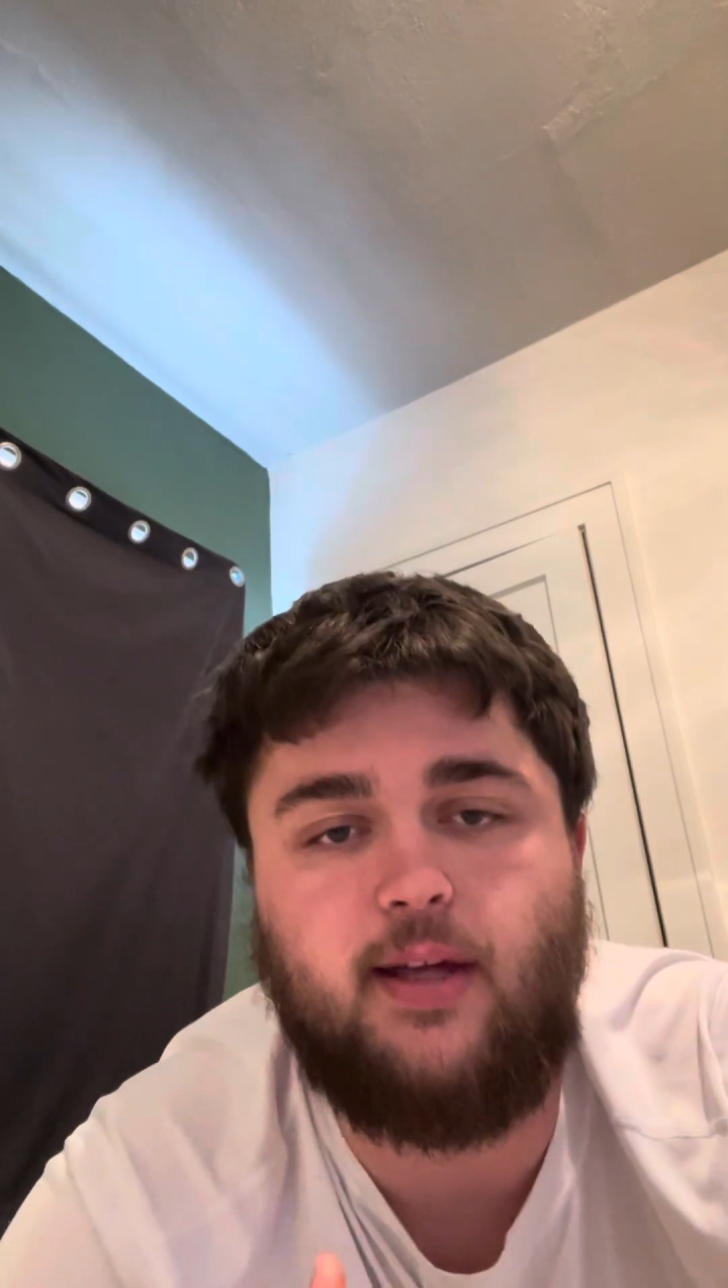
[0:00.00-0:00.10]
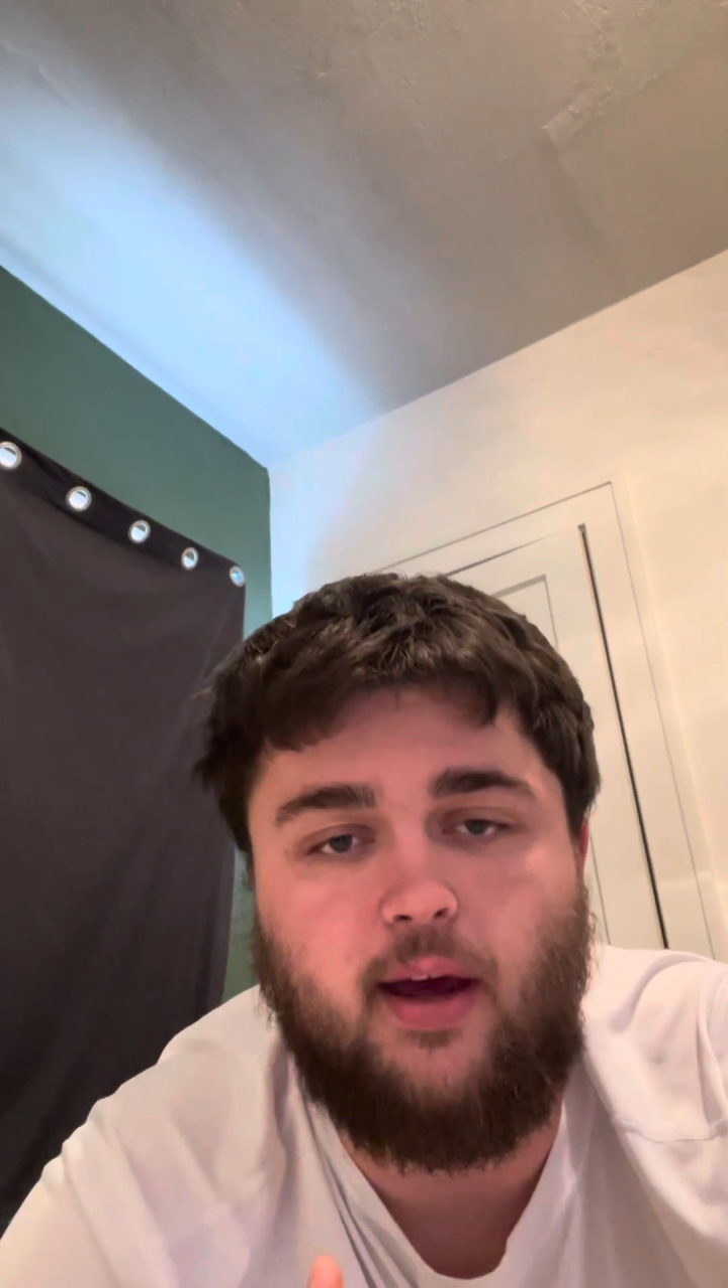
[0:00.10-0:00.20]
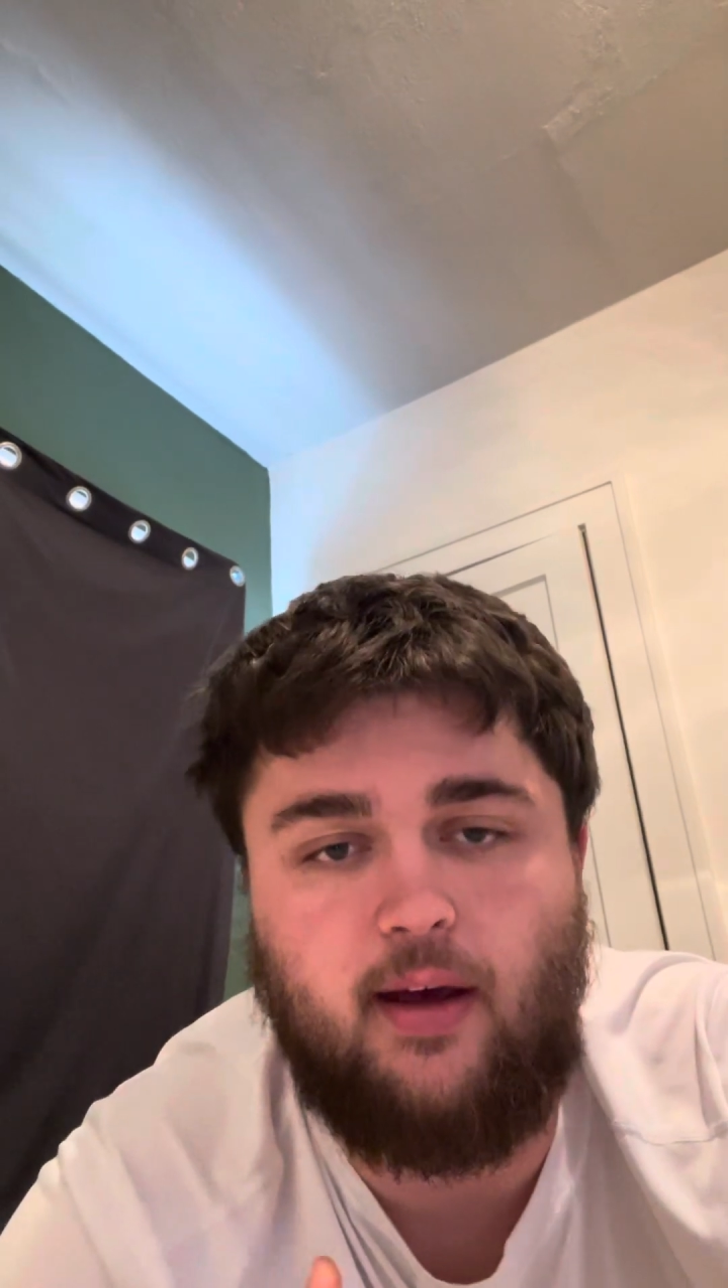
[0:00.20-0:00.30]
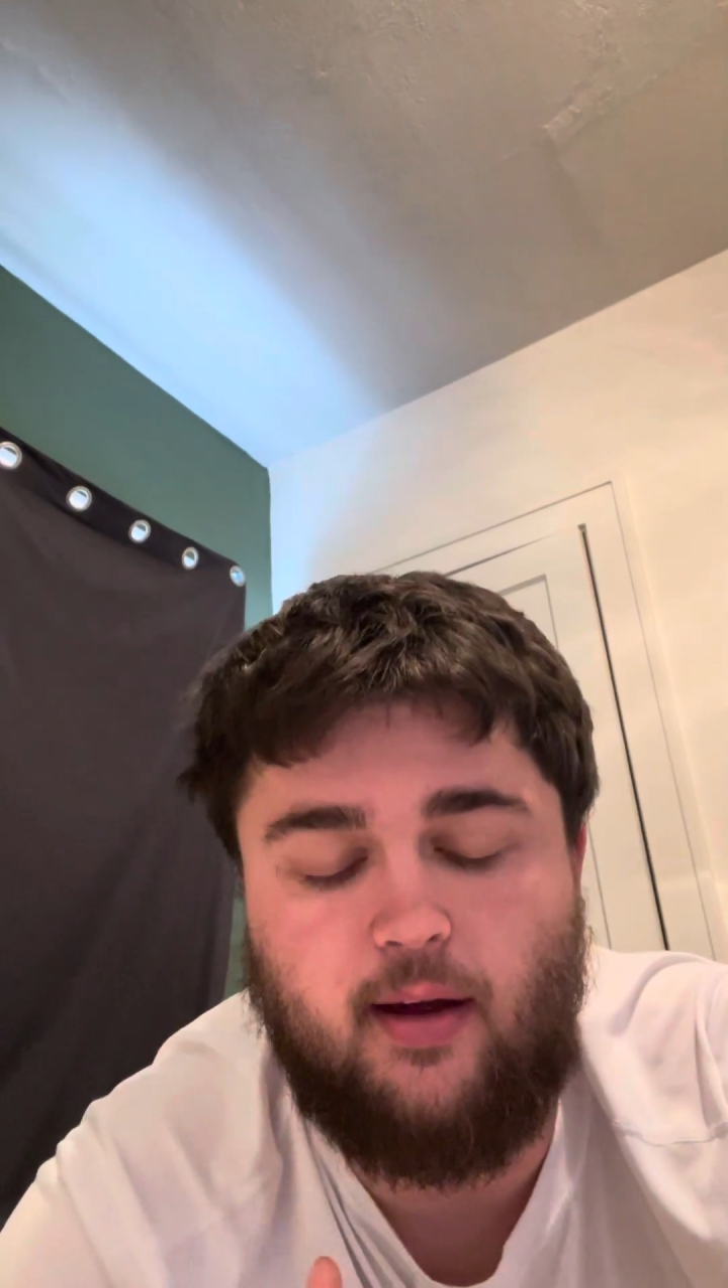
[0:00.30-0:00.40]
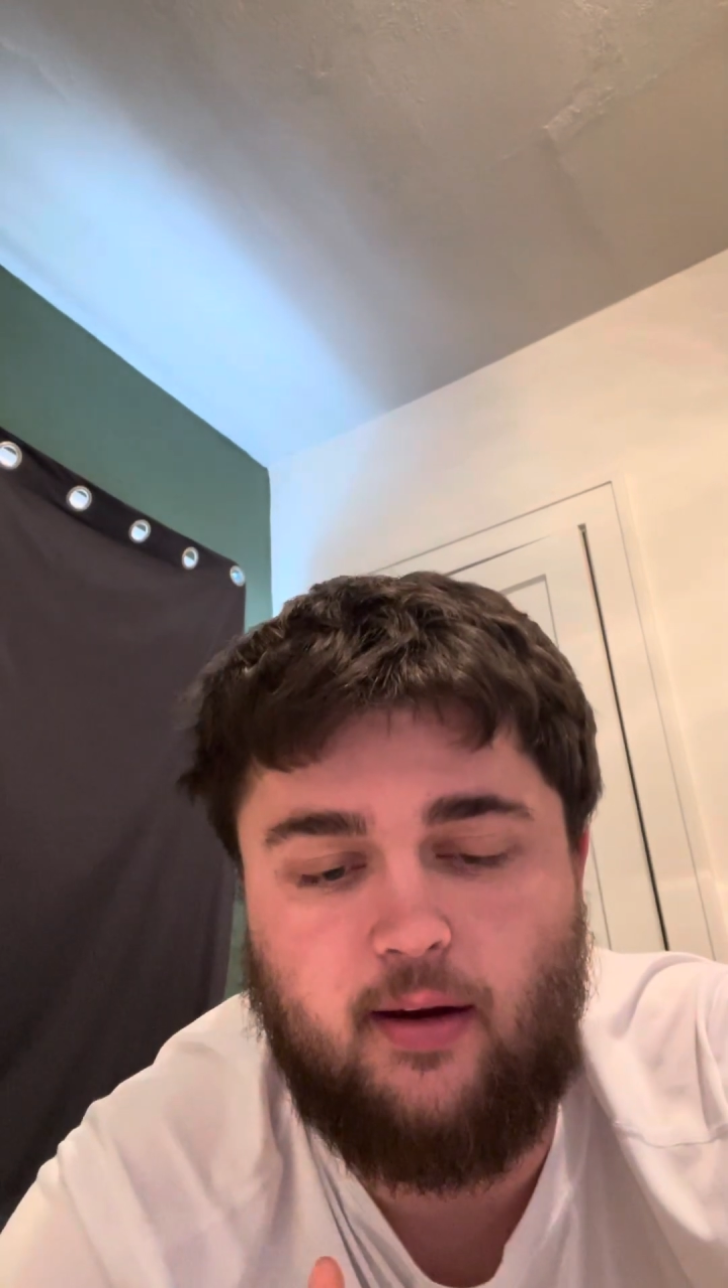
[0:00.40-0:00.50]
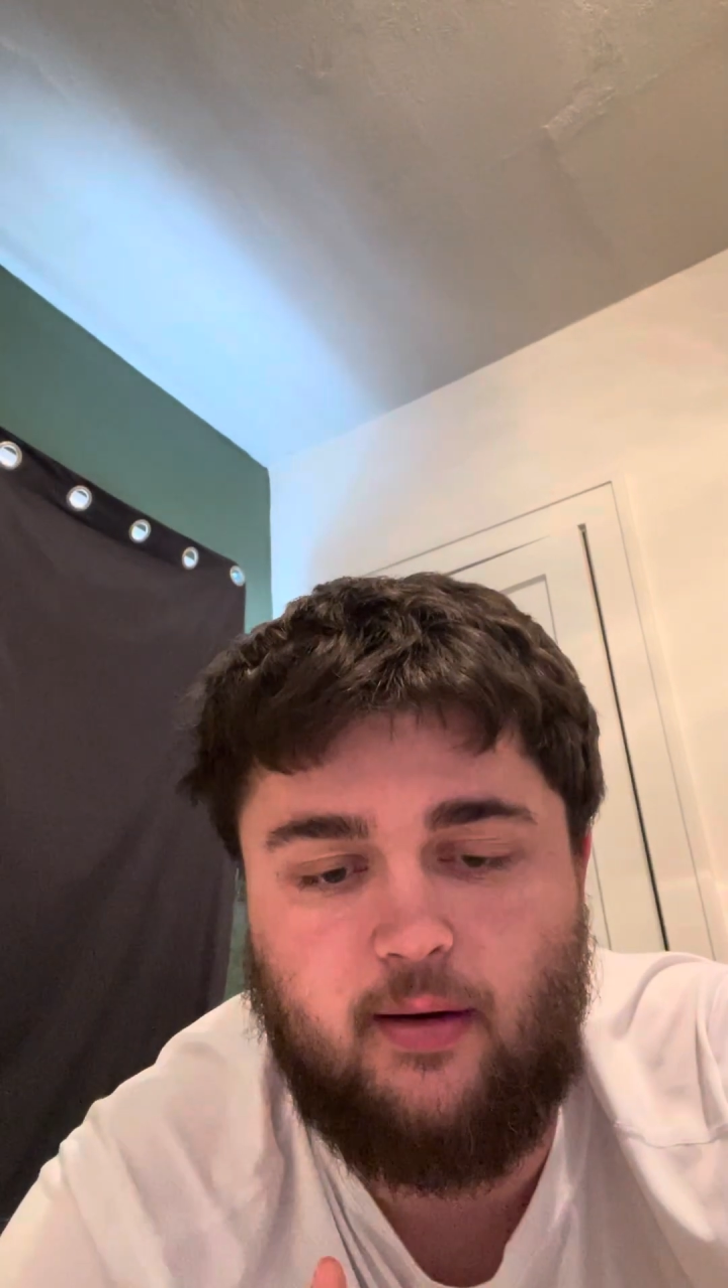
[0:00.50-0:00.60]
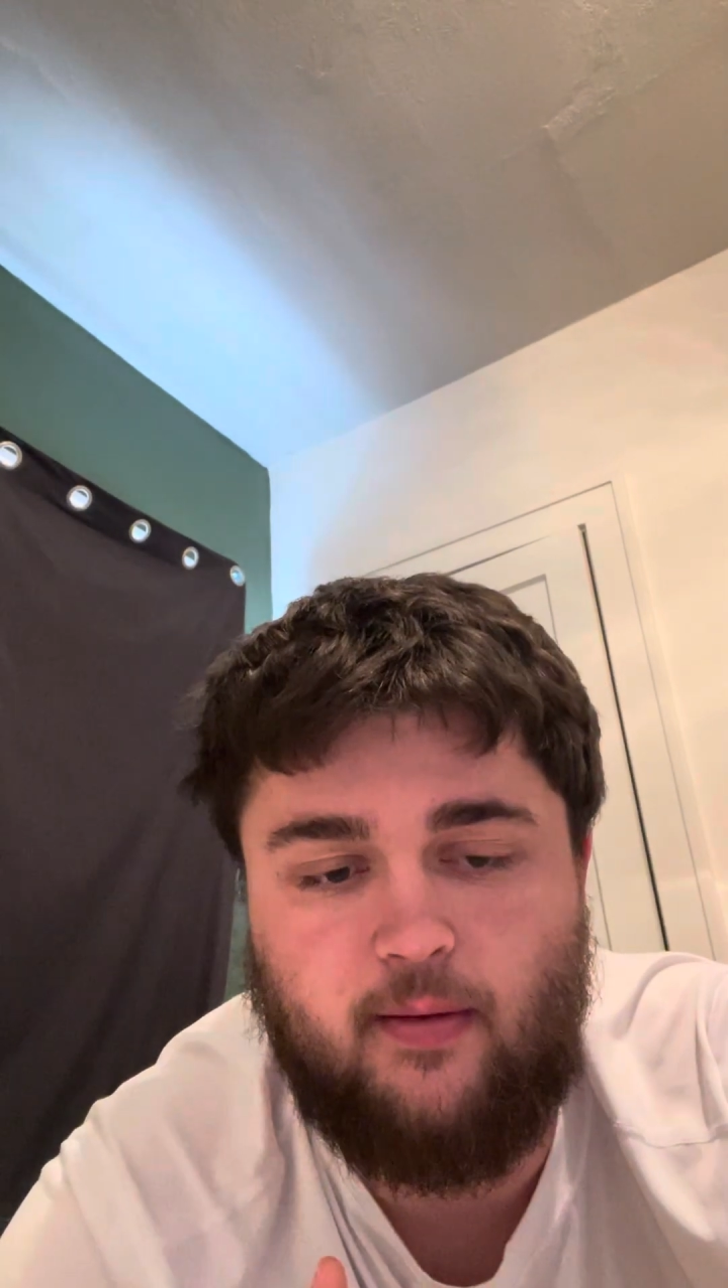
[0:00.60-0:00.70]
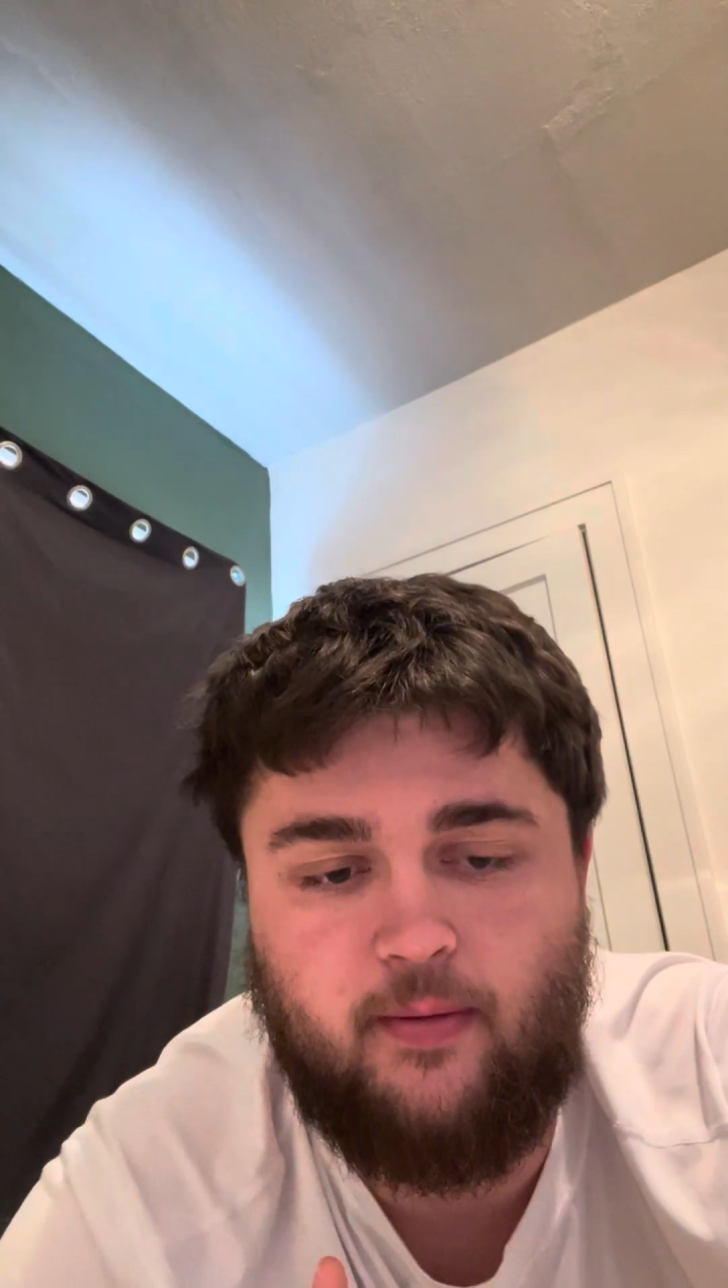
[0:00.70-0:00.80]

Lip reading: They can